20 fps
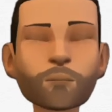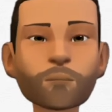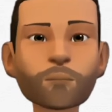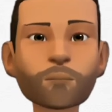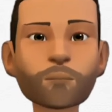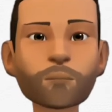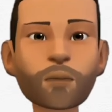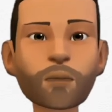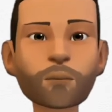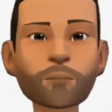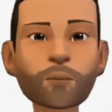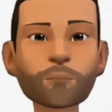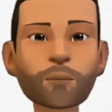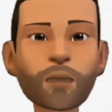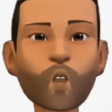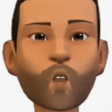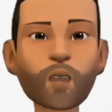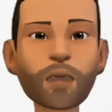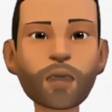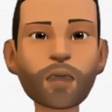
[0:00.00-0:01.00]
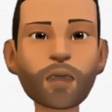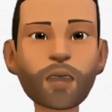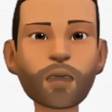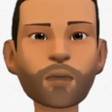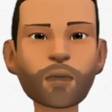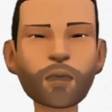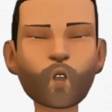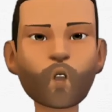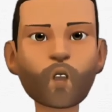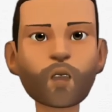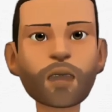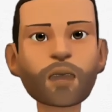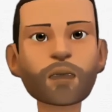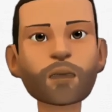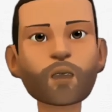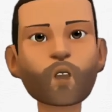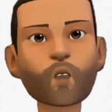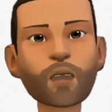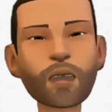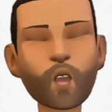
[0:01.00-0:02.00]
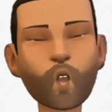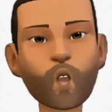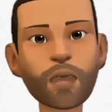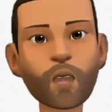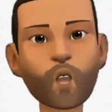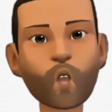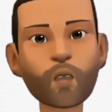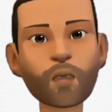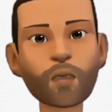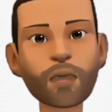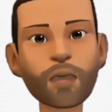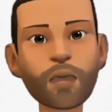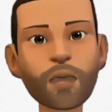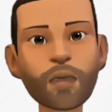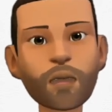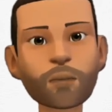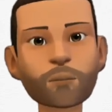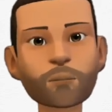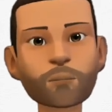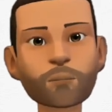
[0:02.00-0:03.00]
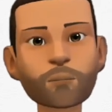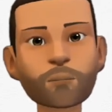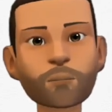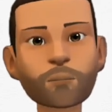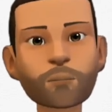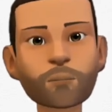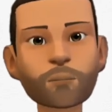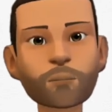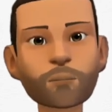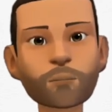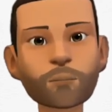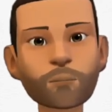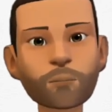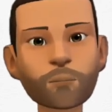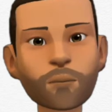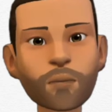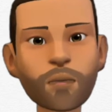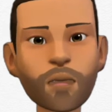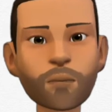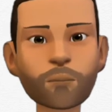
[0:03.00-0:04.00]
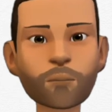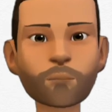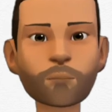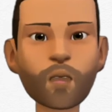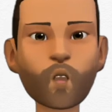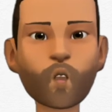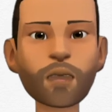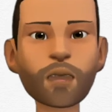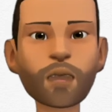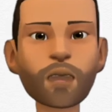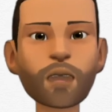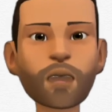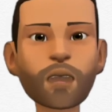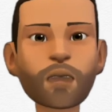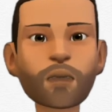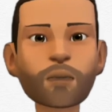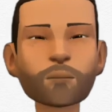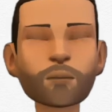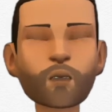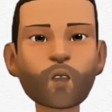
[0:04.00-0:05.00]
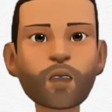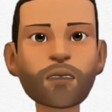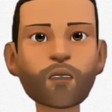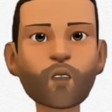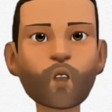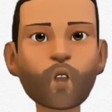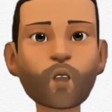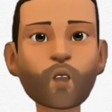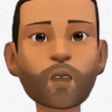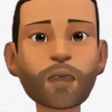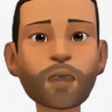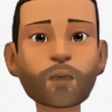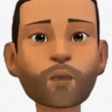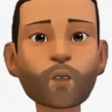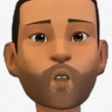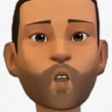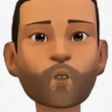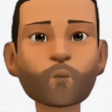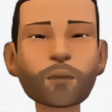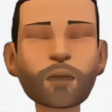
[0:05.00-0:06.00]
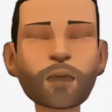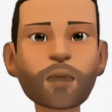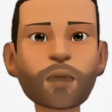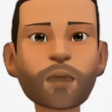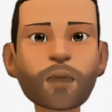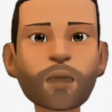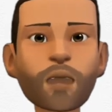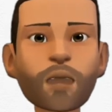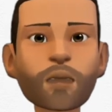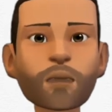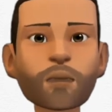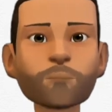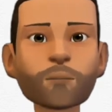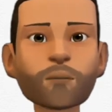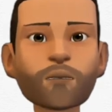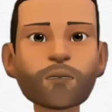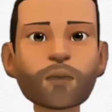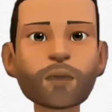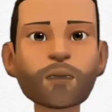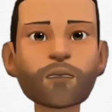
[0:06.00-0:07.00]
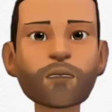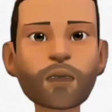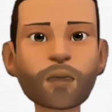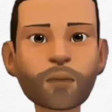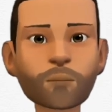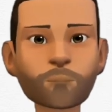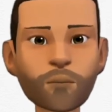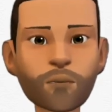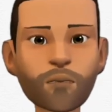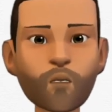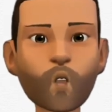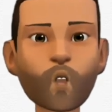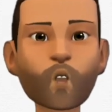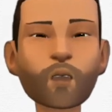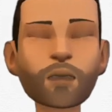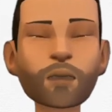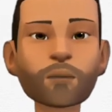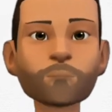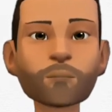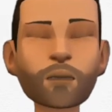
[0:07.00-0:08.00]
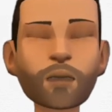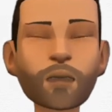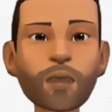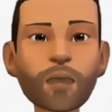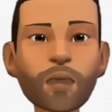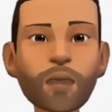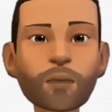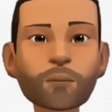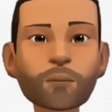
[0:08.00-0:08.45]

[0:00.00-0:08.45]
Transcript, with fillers: The permutations do rely on how the order is. And the permutations, or the four letters would be 6 times 5 times 4 times 3.